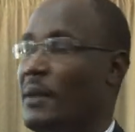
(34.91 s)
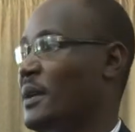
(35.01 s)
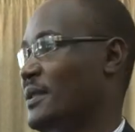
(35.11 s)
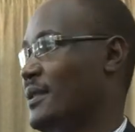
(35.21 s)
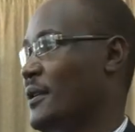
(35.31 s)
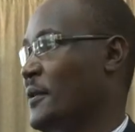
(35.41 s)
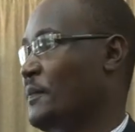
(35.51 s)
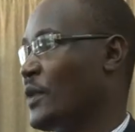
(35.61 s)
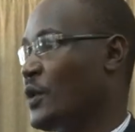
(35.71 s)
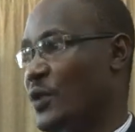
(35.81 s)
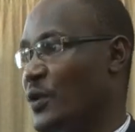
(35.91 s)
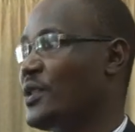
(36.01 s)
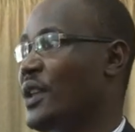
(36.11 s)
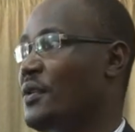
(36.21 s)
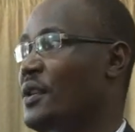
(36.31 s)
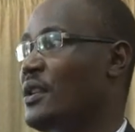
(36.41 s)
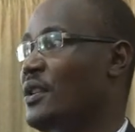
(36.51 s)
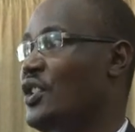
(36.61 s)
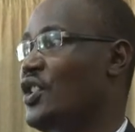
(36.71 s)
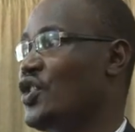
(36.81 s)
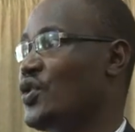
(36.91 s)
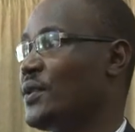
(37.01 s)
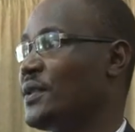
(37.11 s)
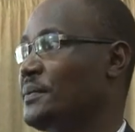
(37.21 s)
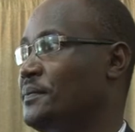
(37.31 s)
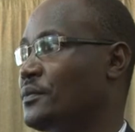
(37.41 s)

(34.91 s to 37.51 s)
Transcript: members. So those are three key issues.